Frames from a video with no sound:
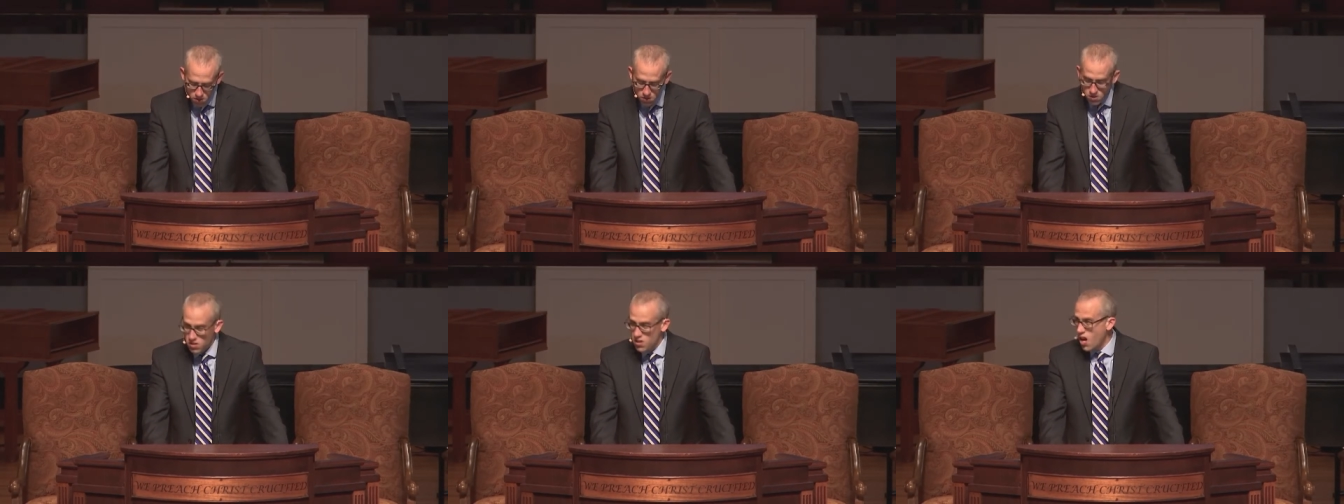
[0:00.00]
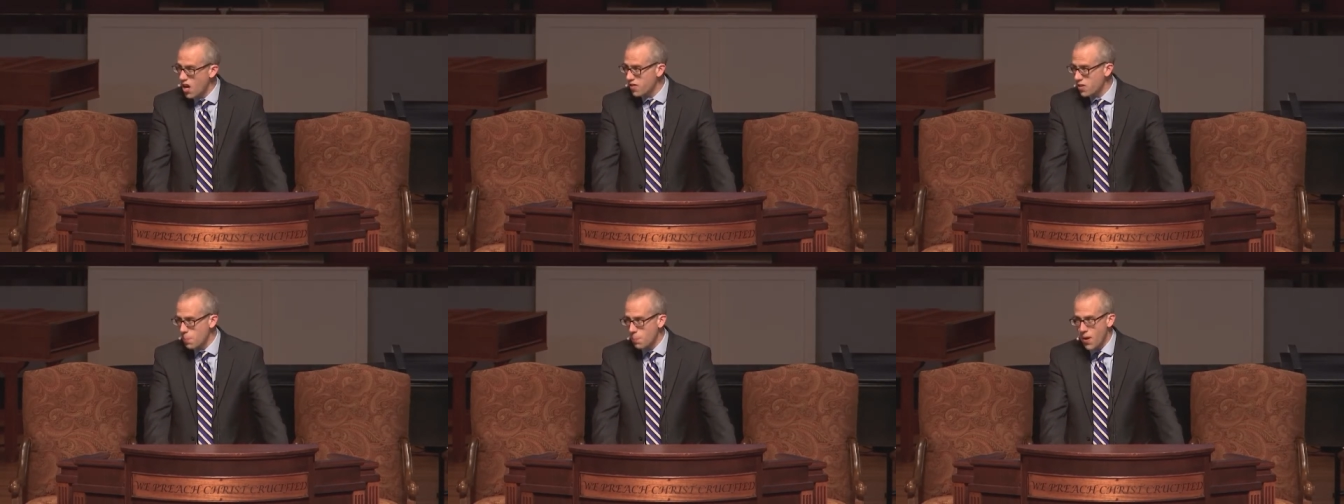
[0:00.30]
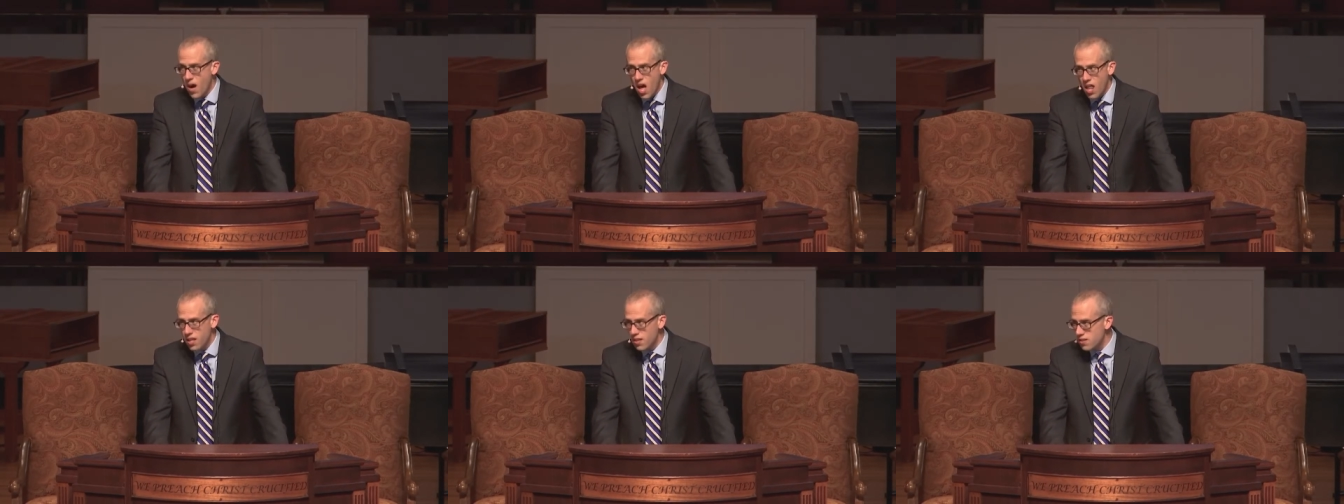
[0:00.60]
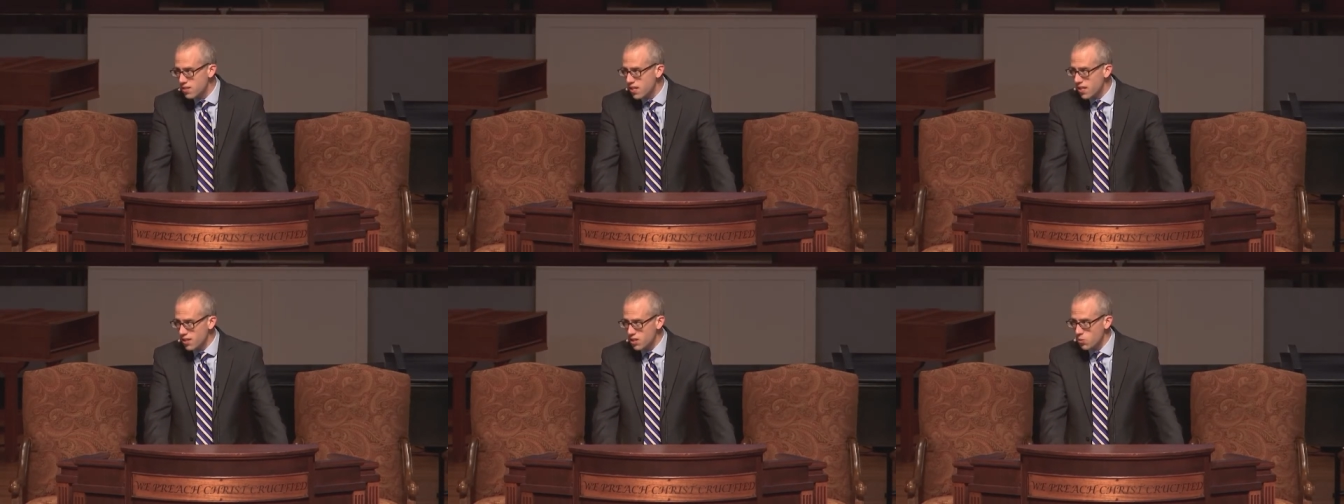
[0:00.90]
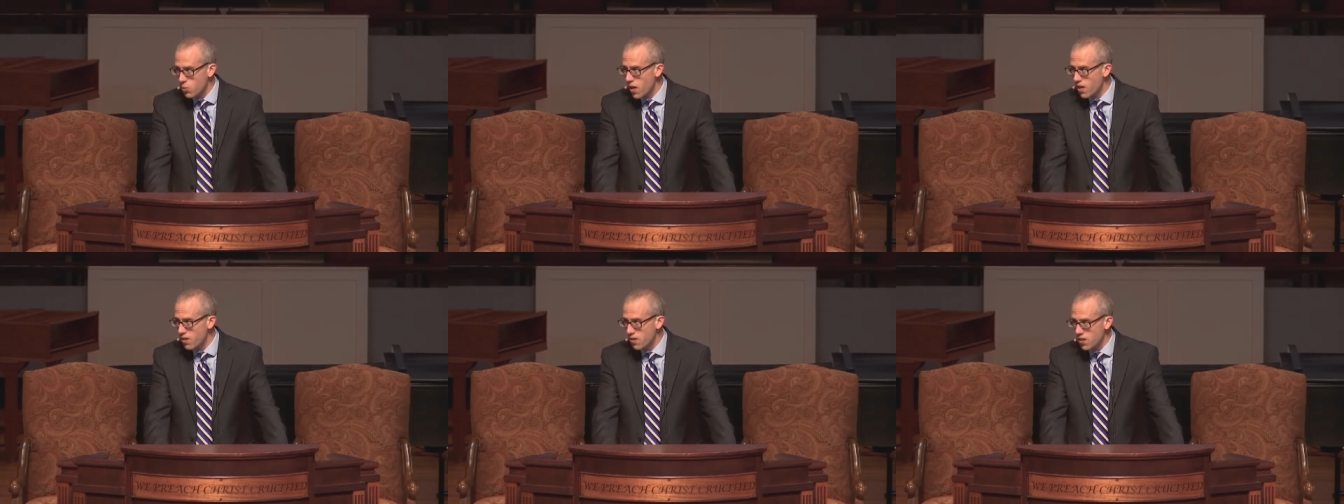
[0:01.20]
It's not the
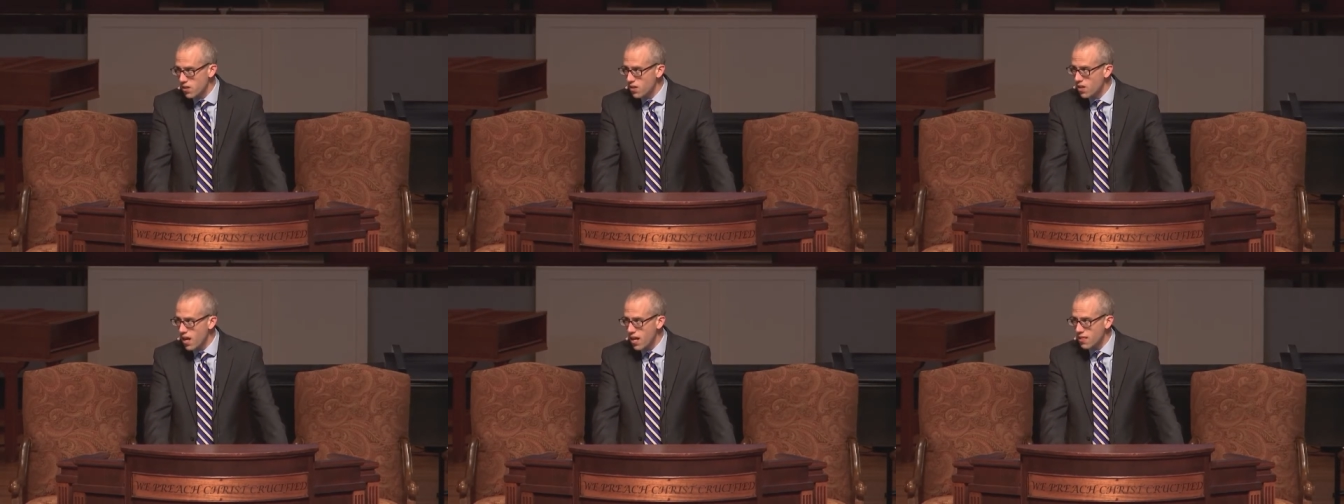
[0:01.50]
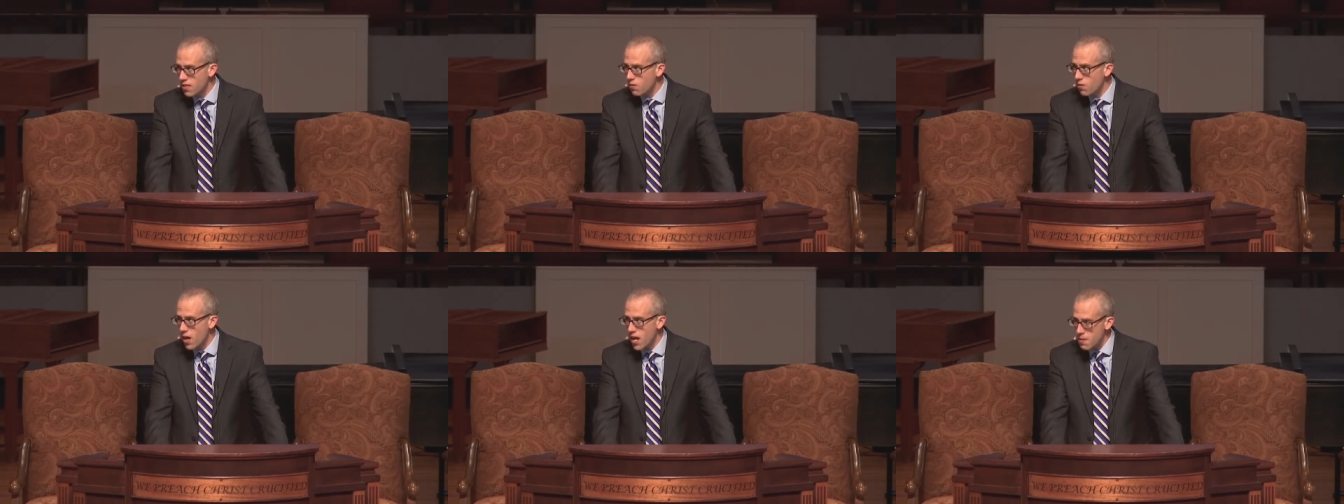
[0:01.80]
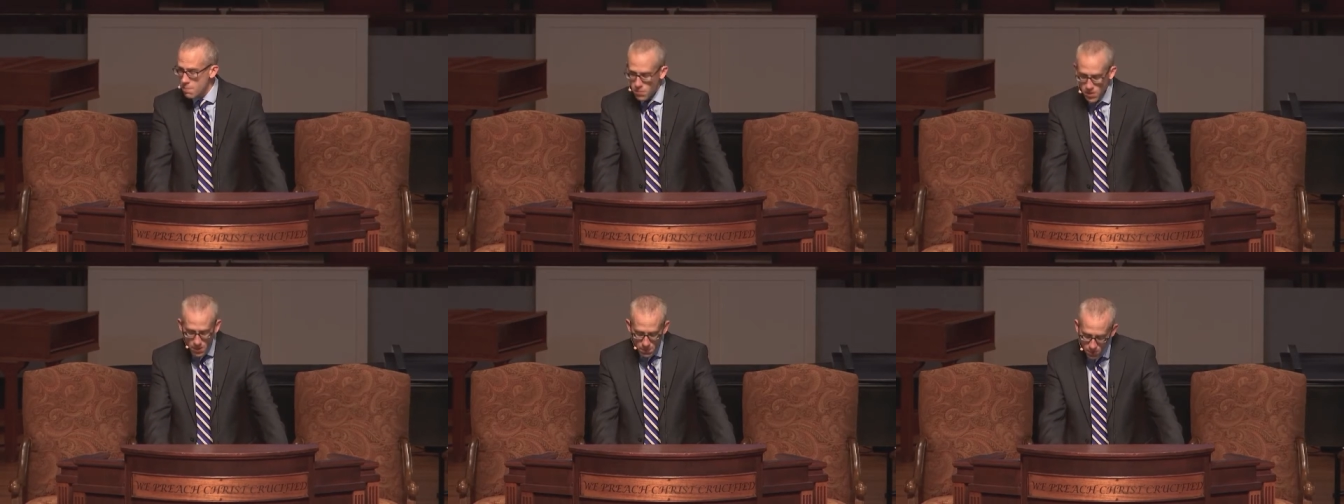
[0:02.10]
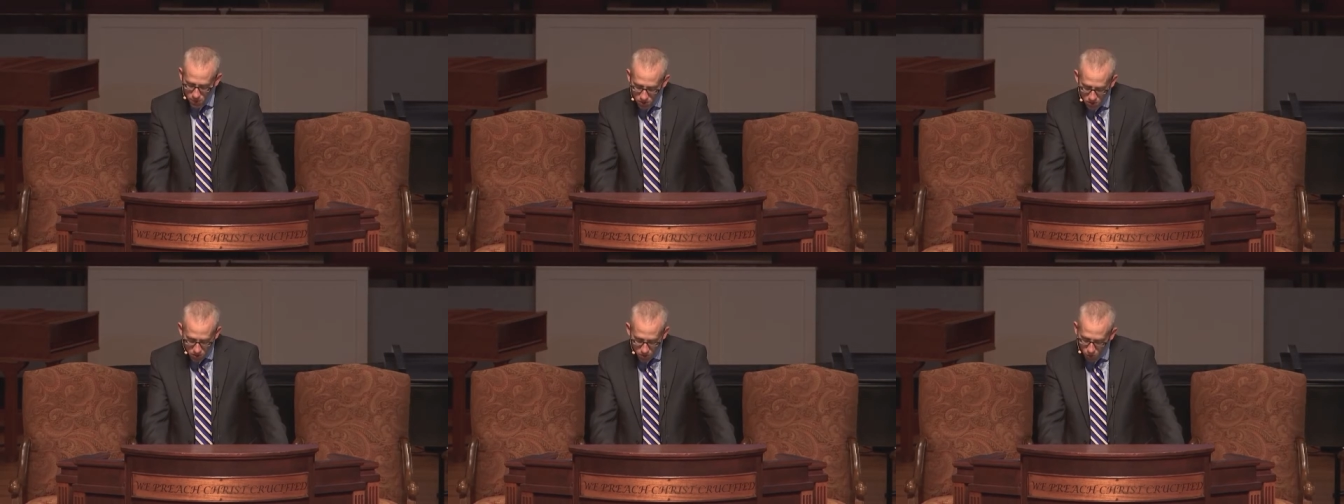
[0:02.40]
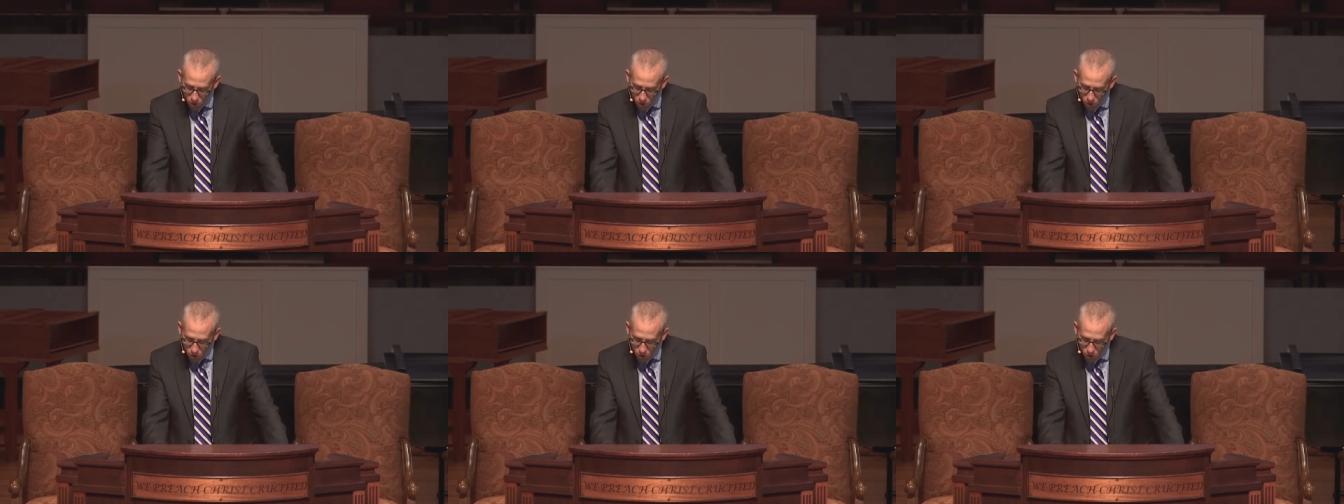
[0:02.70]
politics, whether you got the right people or the